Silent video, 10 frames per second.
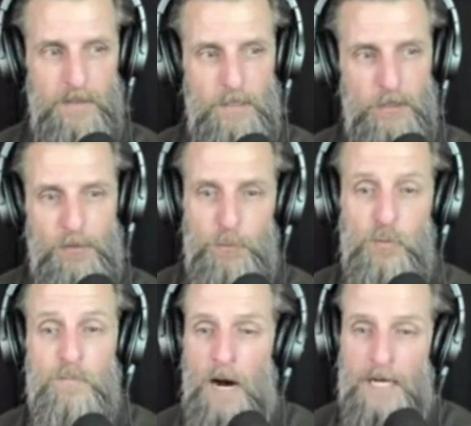through
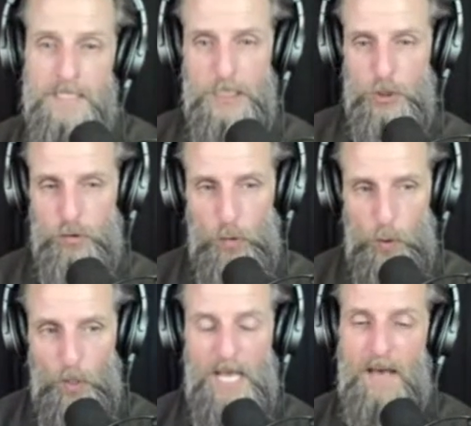mind control.
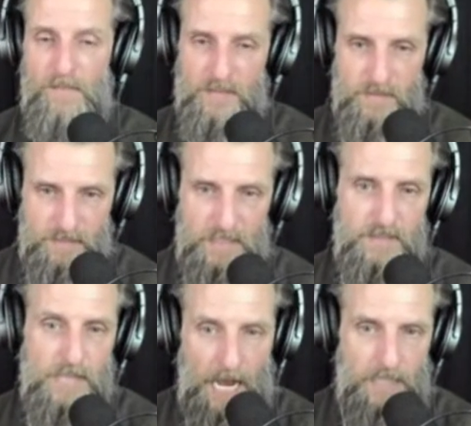And this is
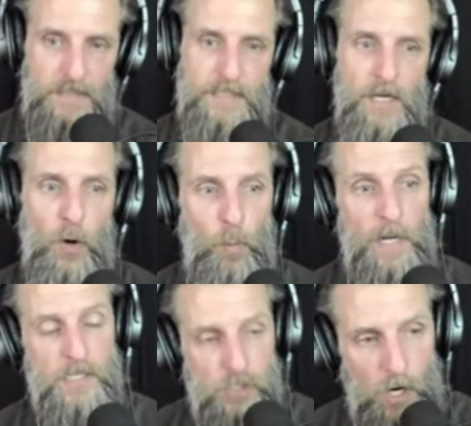exactly what
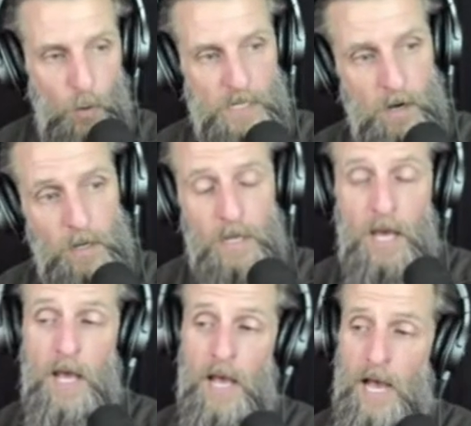is going on.
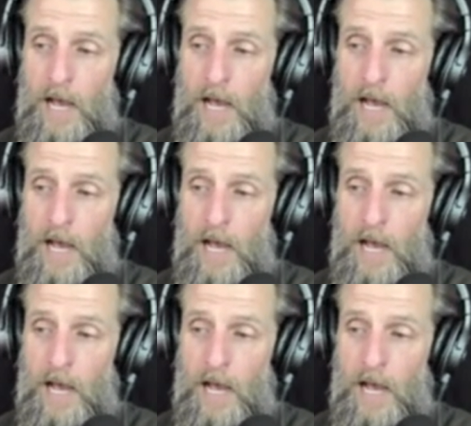How does